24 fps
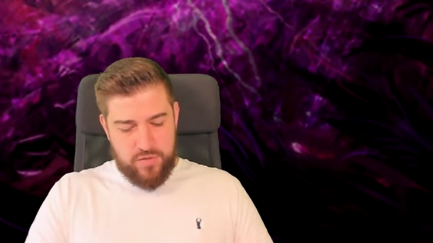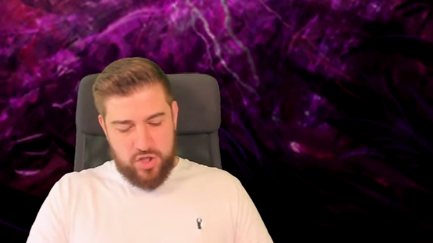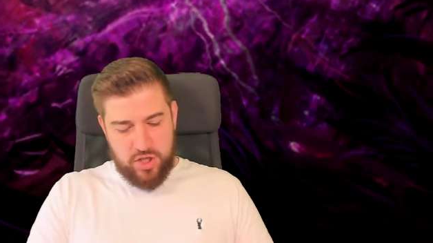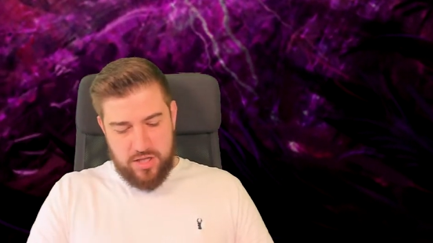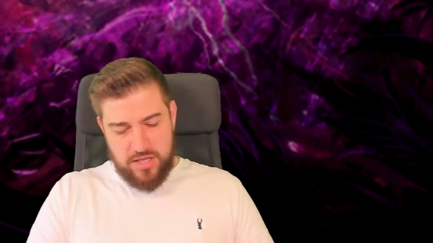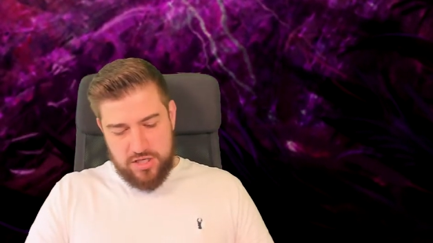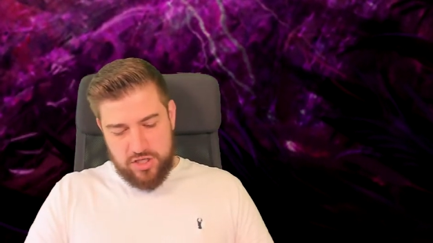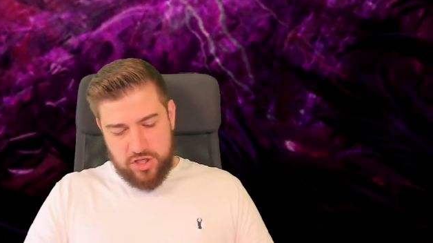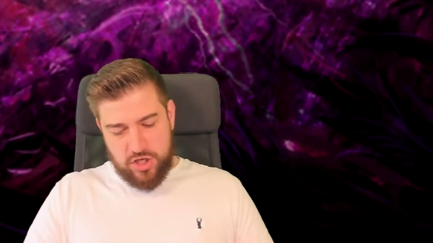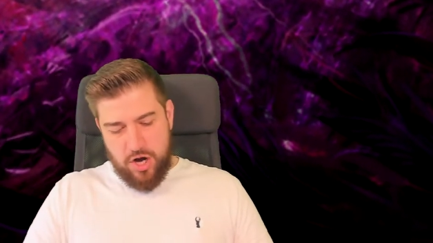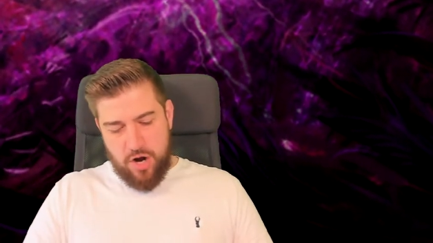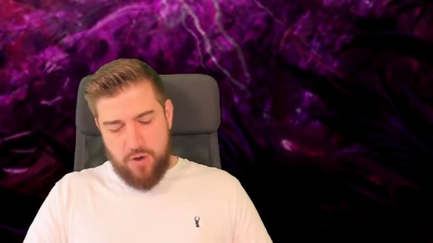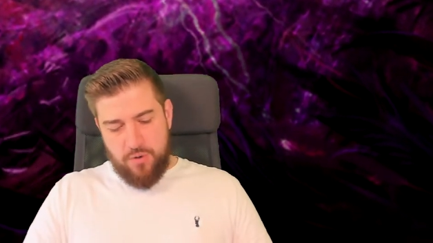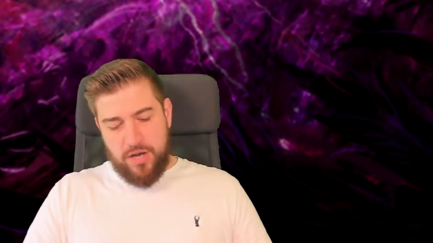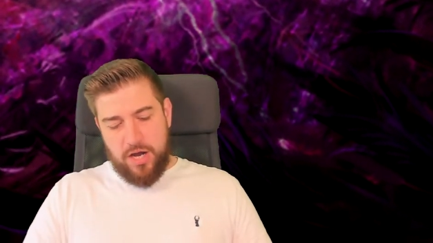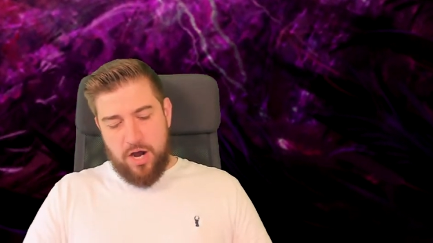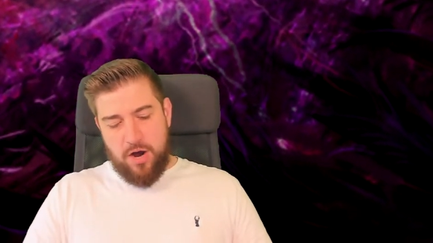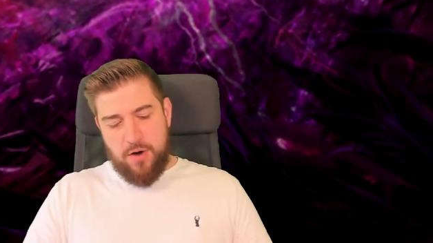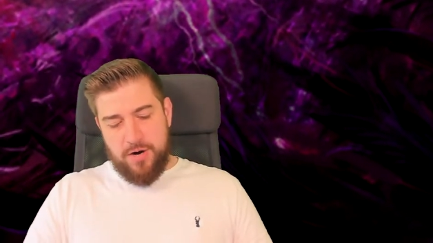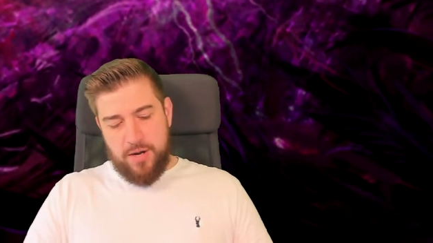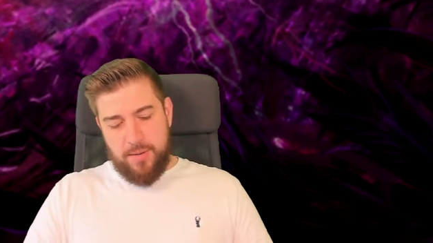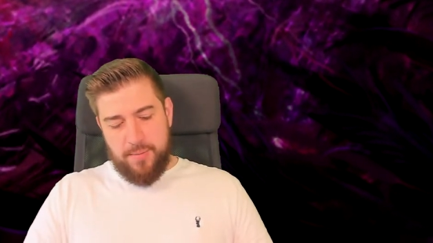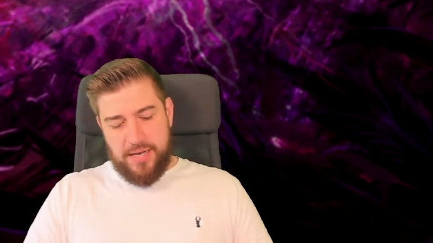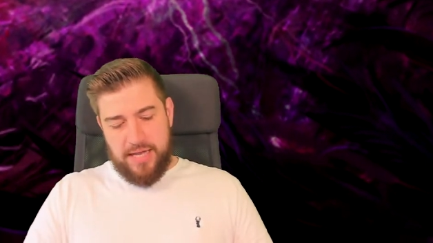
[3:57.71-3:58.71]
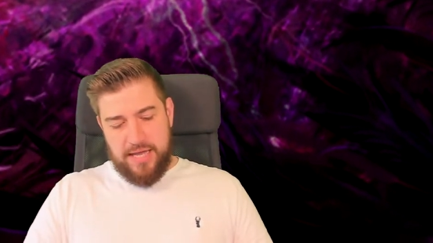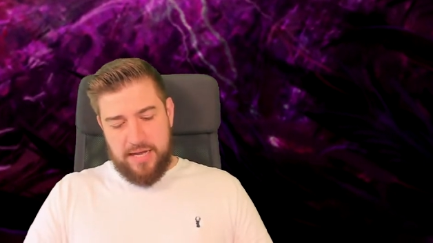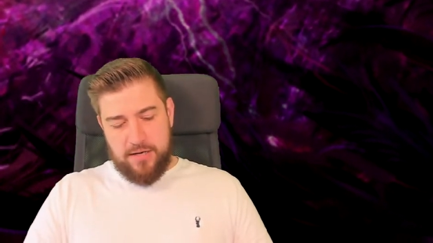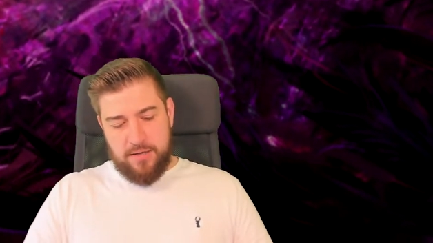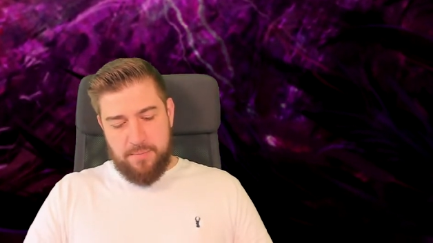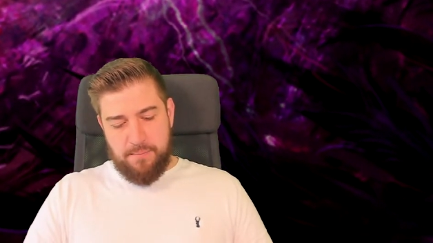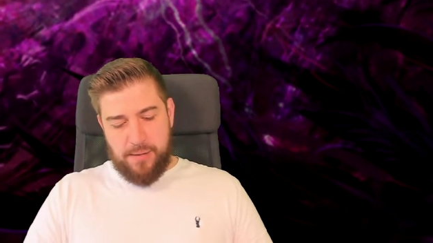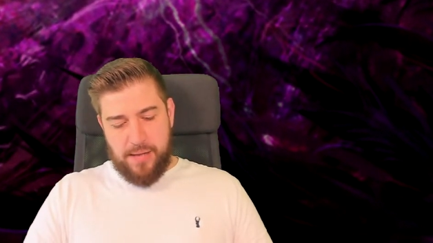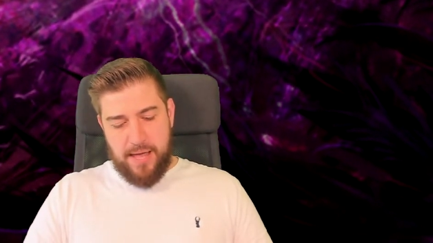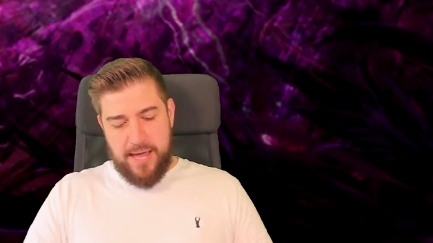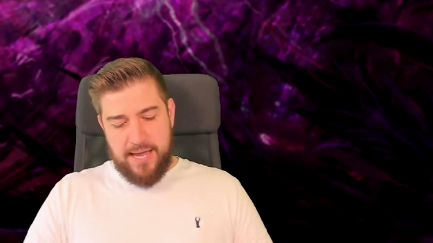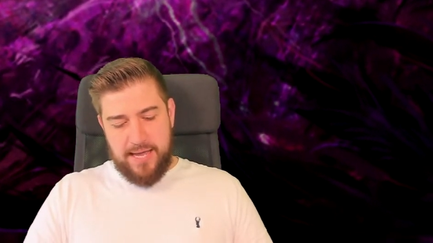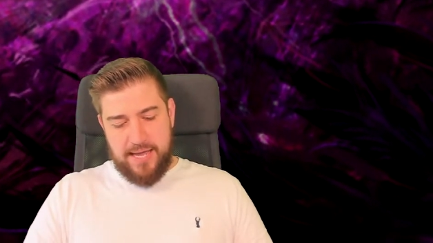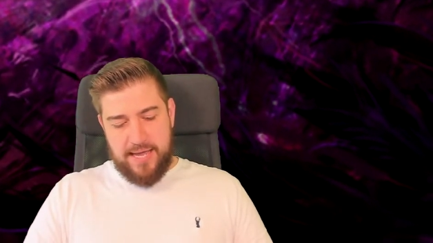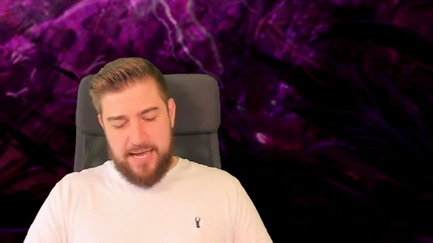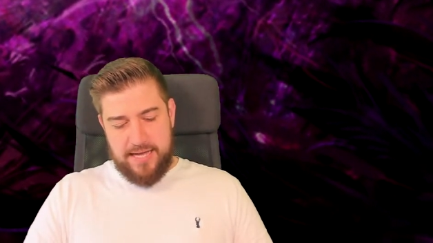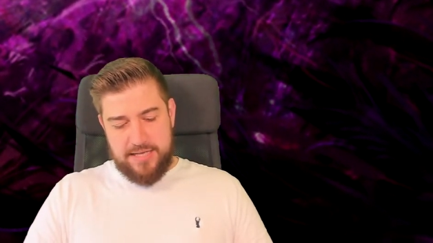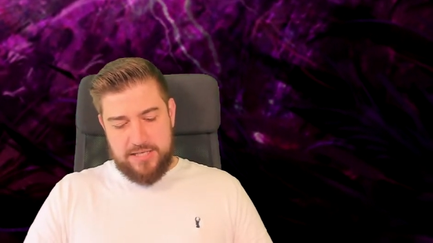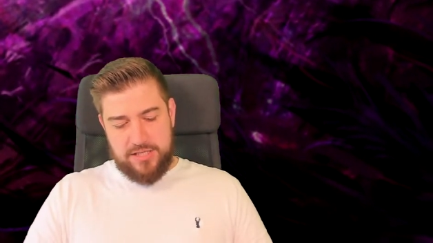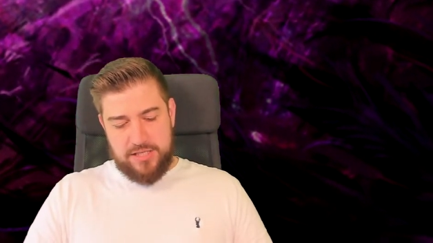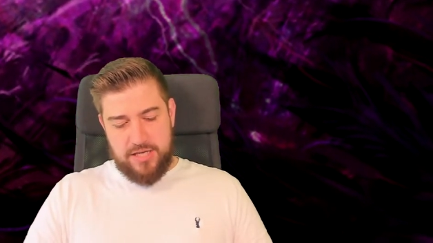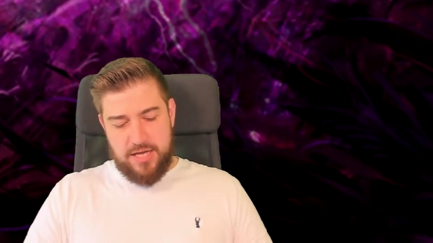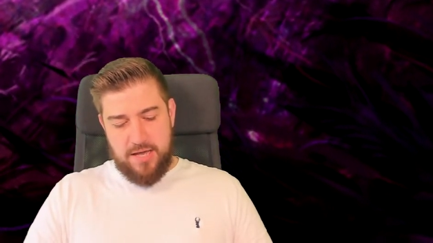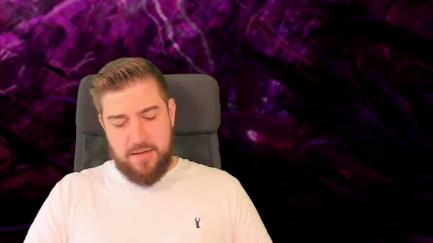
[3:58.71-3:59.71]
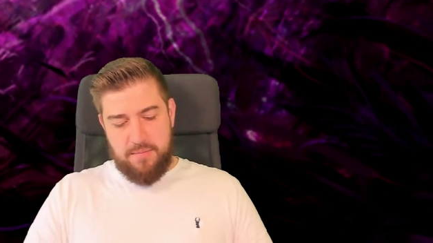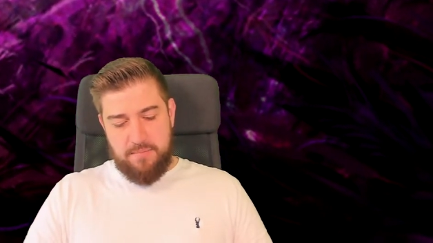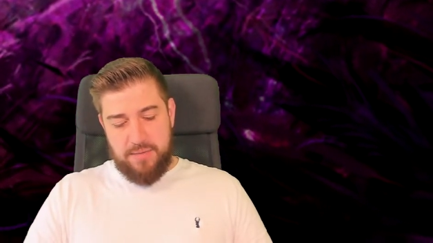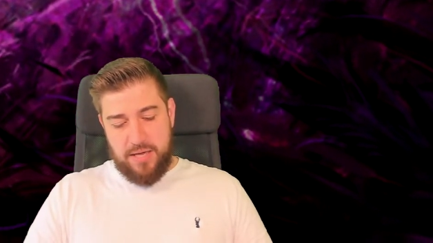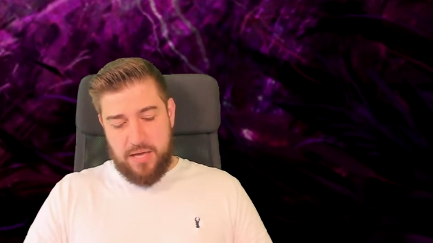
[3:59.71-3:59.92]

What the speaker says: So this can only go on a Malignant Plague caster